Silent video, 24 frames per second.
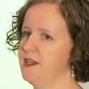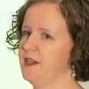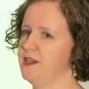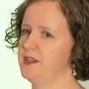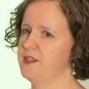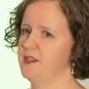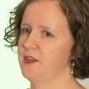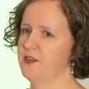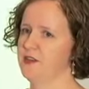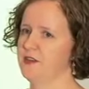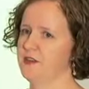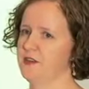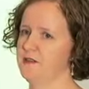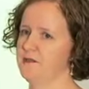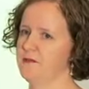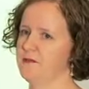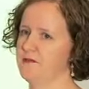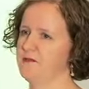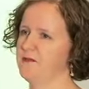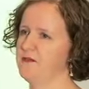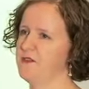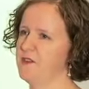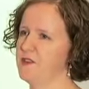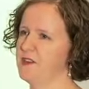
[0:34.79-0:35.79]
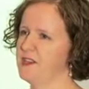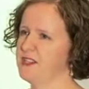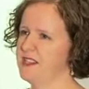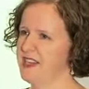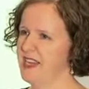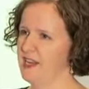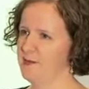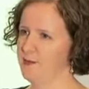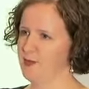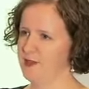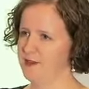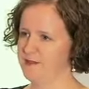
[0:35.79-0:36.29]
So, for
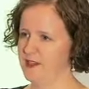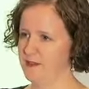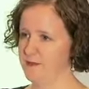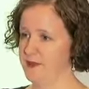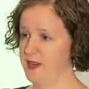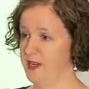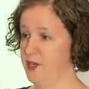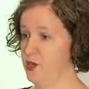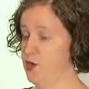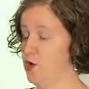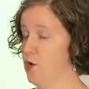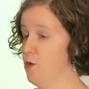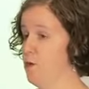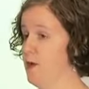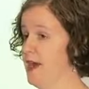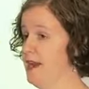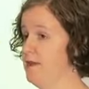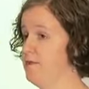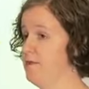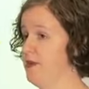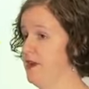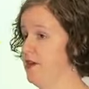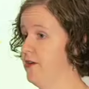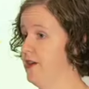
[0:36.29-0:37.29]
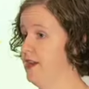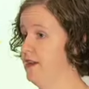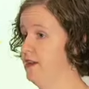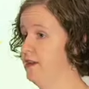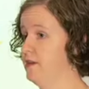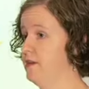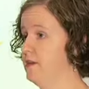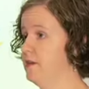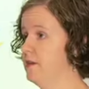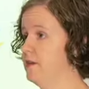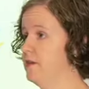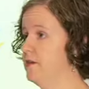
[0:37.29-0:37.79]
example, if they've been non-weight bearing